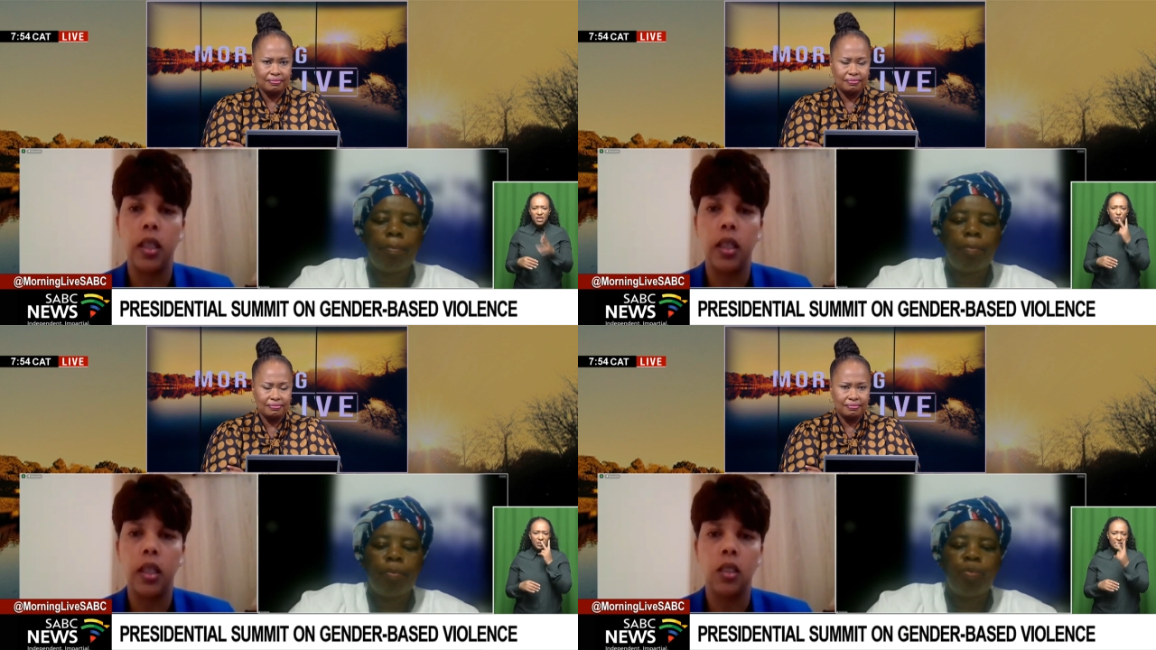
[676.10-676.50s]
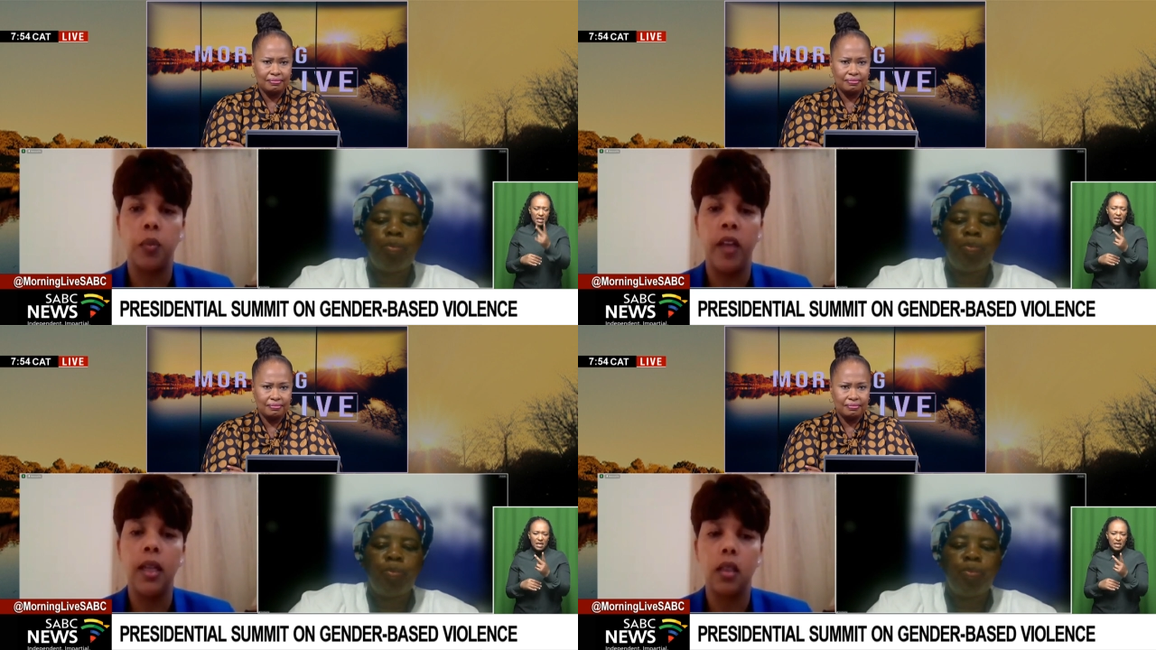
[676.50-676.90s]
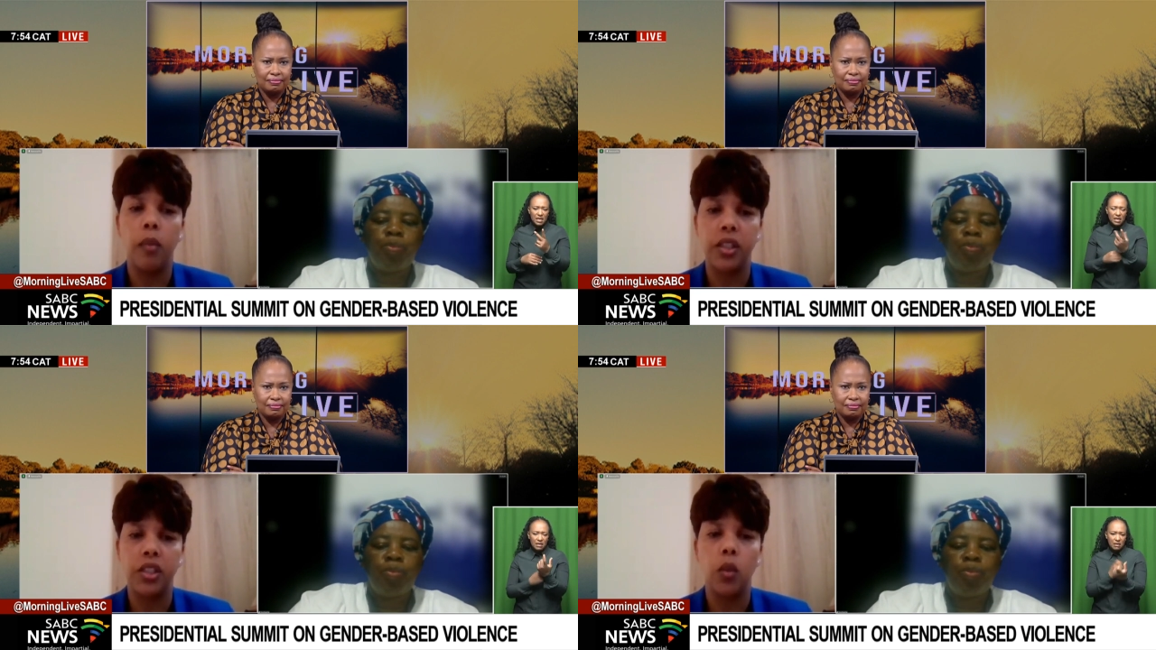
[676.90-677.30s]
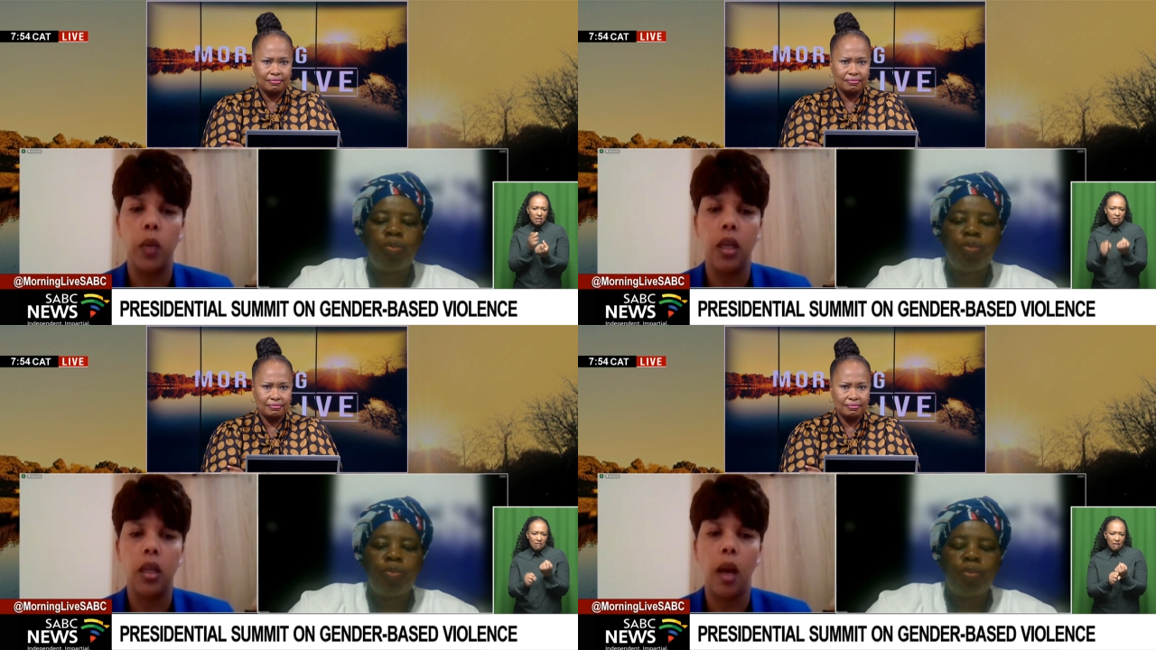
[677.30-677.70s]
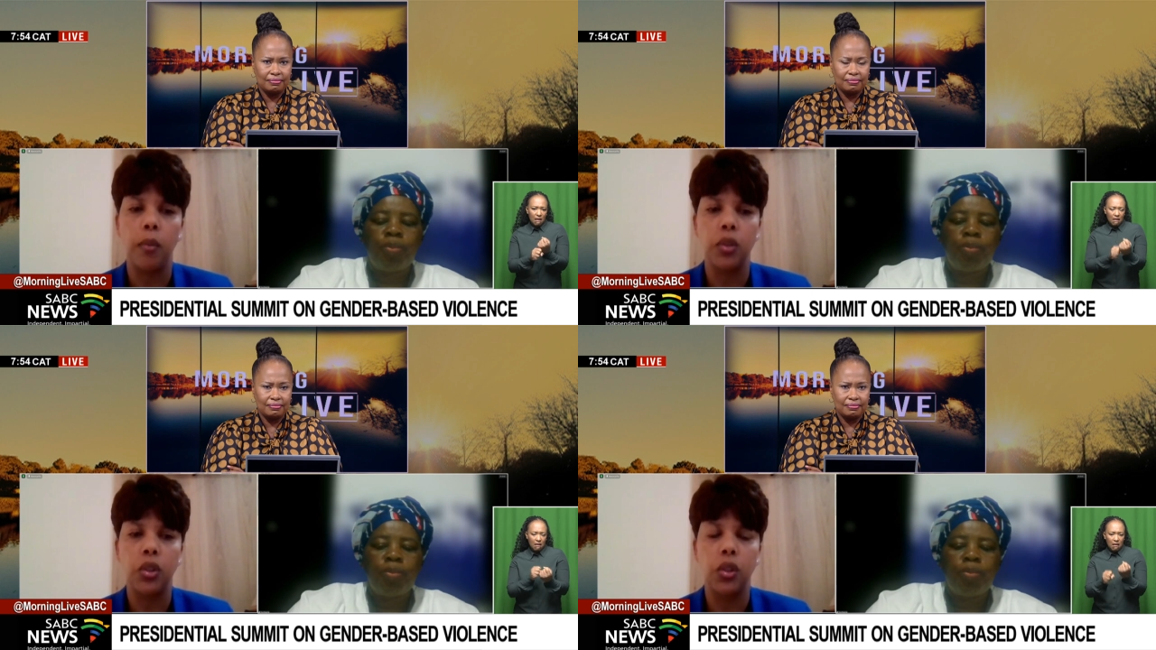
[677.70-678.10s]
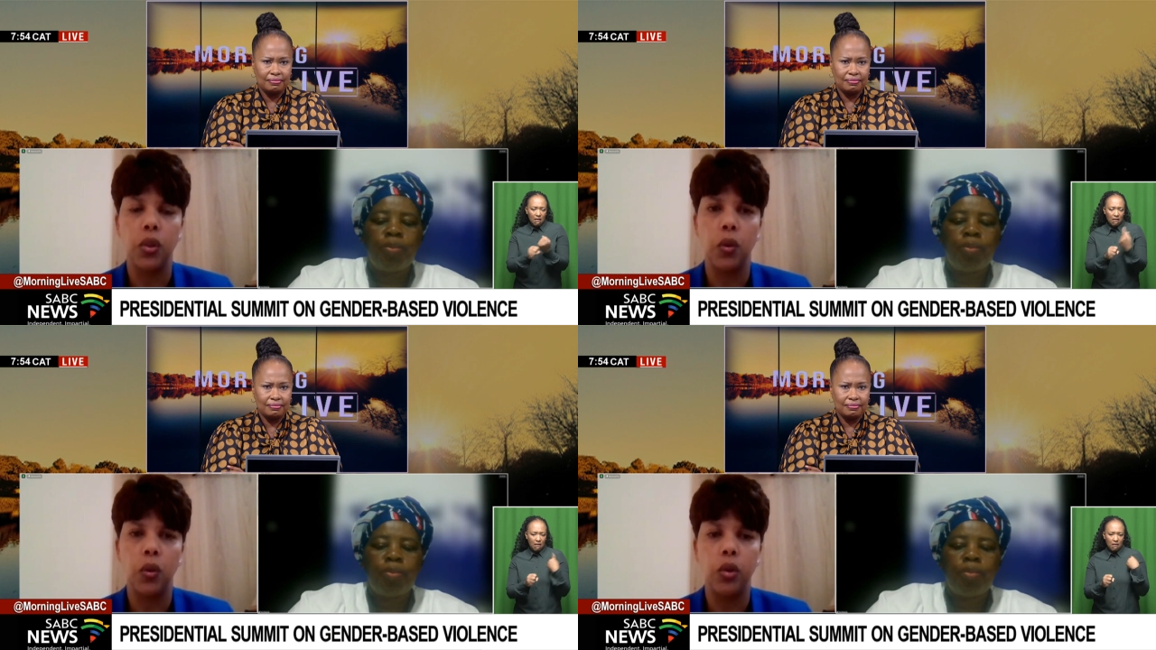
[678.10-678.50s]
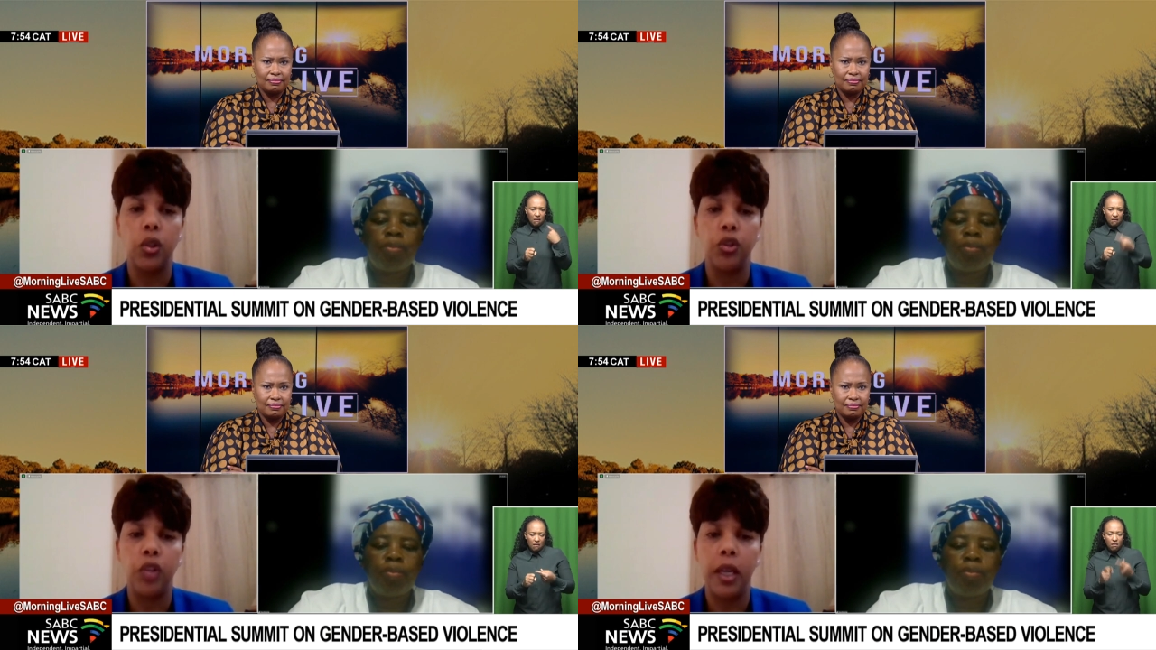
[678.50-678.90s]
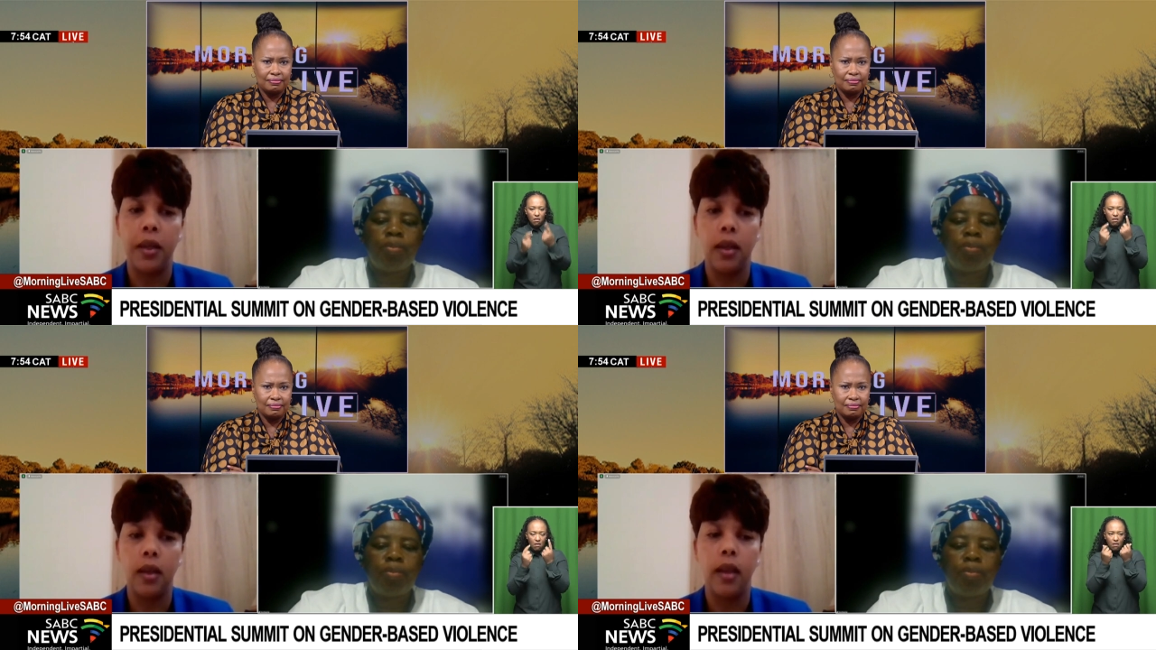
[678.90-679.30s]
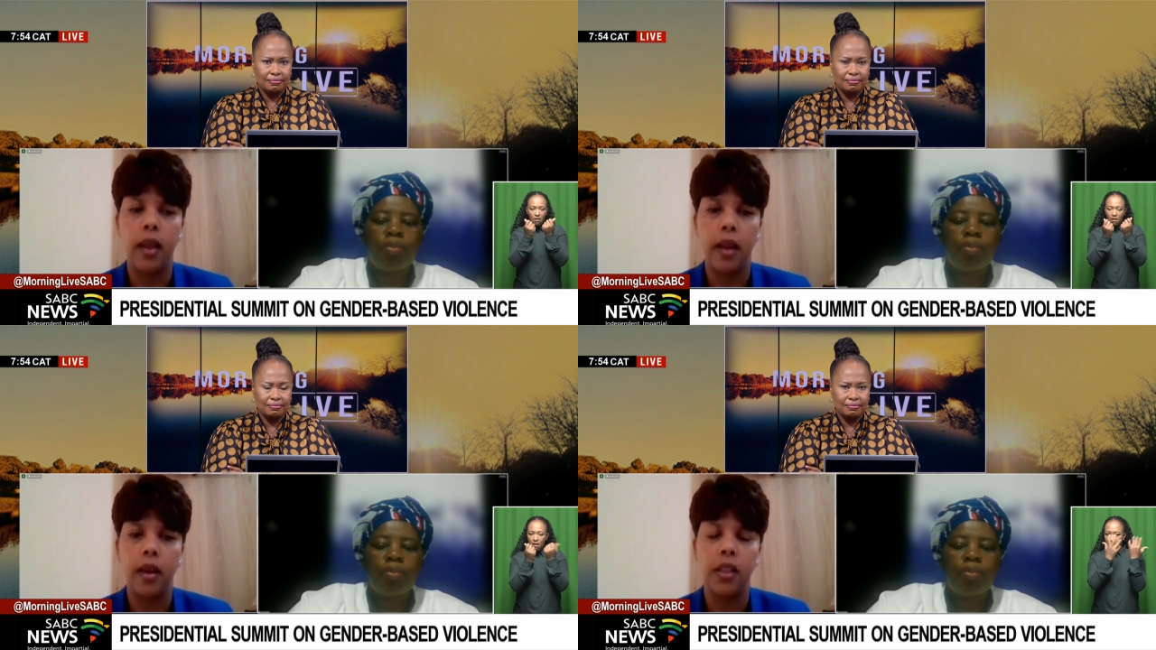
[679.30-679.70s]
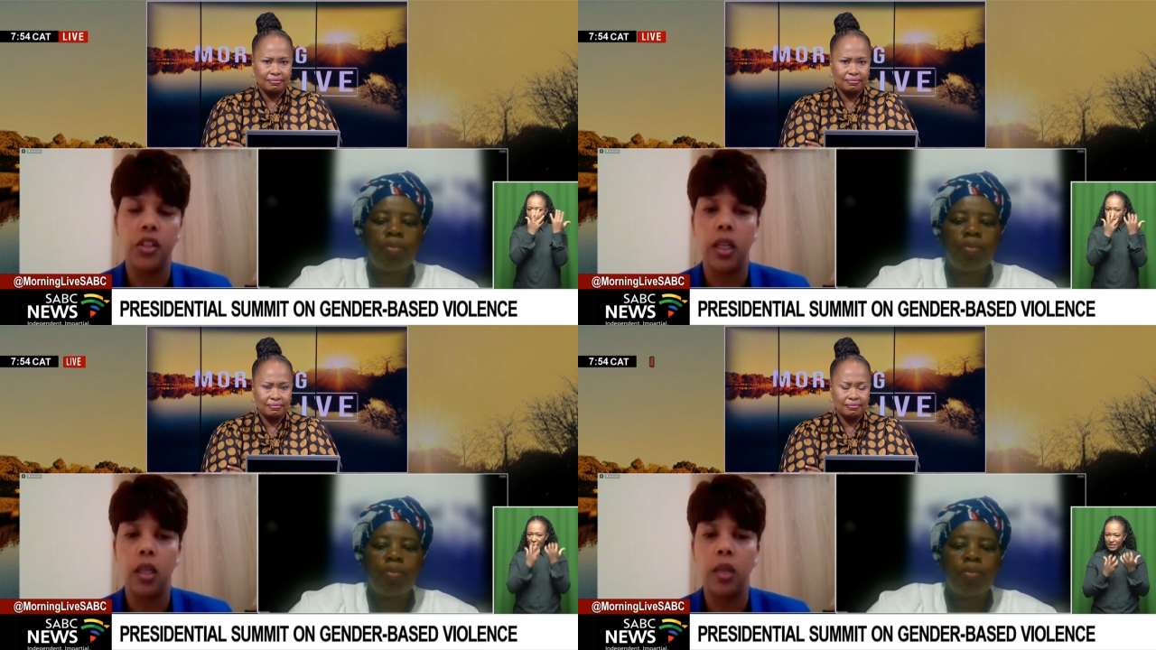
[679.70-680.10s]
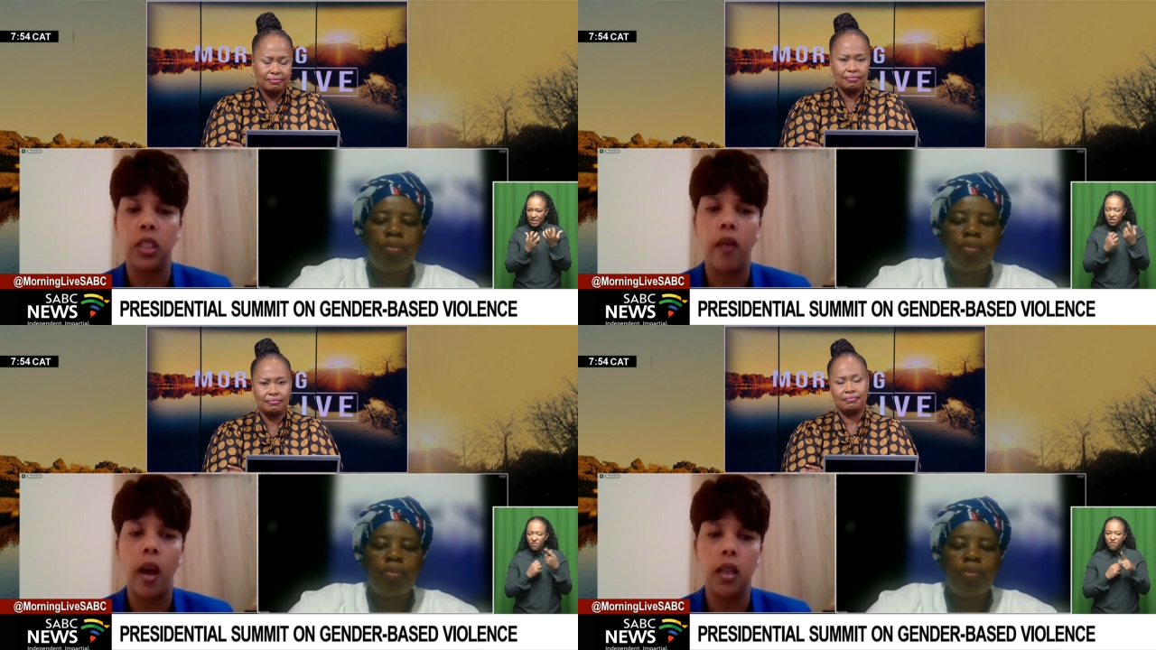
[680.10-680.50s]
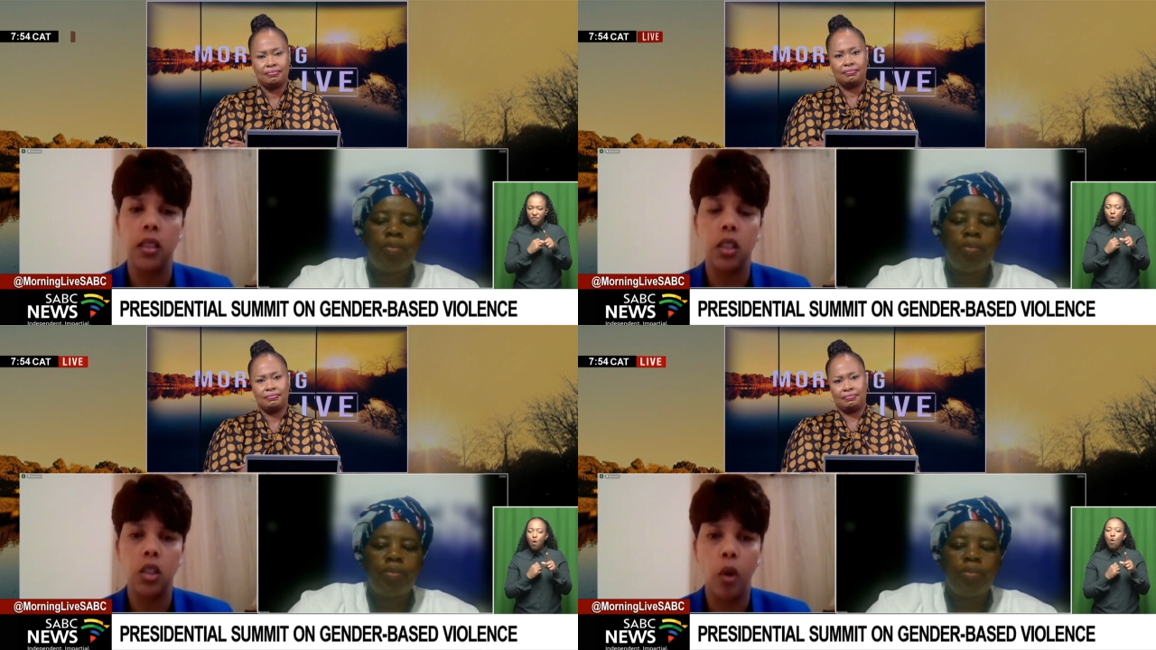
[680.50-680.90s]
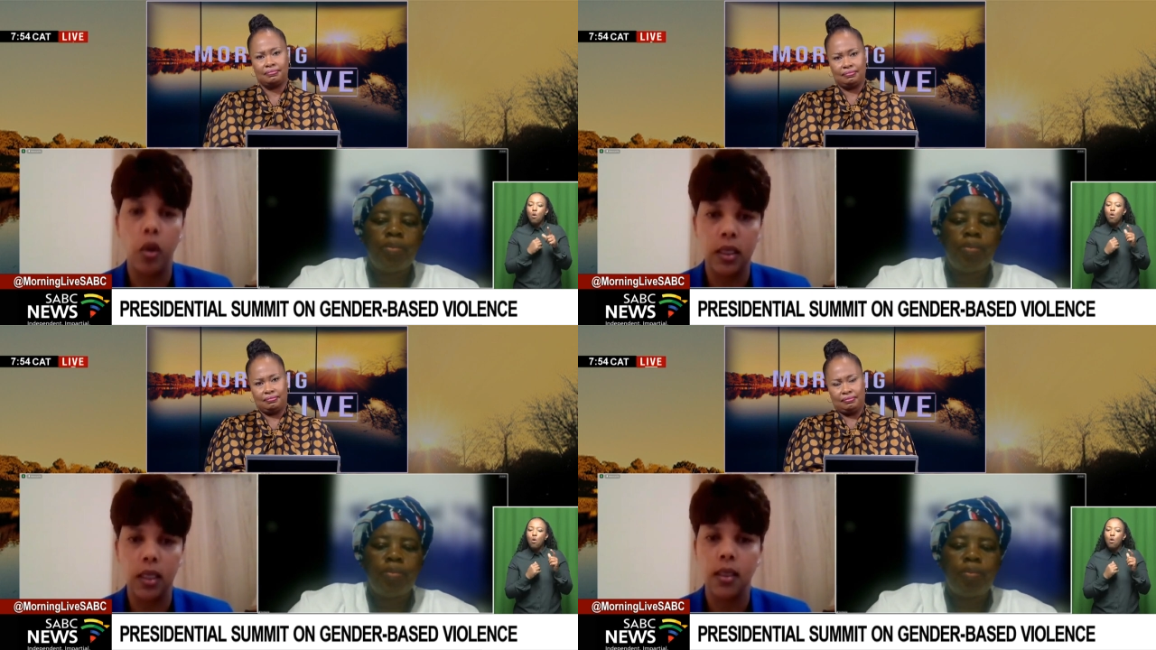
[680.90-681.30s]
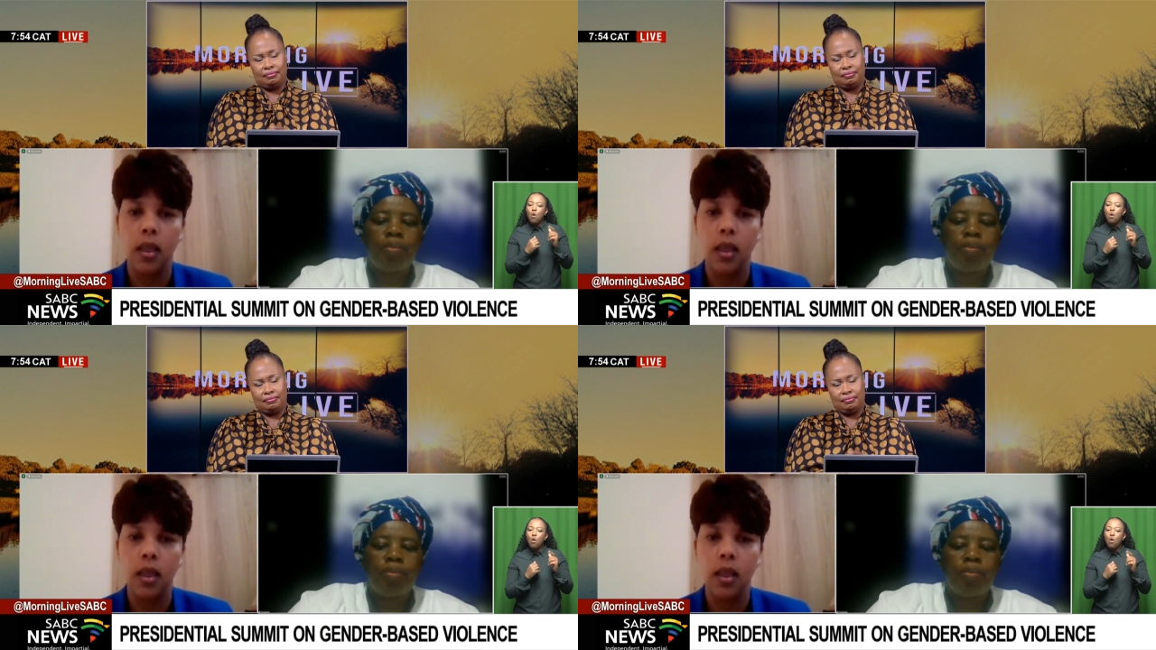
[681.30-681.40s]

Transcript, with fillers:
Speaker 1: there's very little budget when it comes to, to gender and, and gender-based violence responses.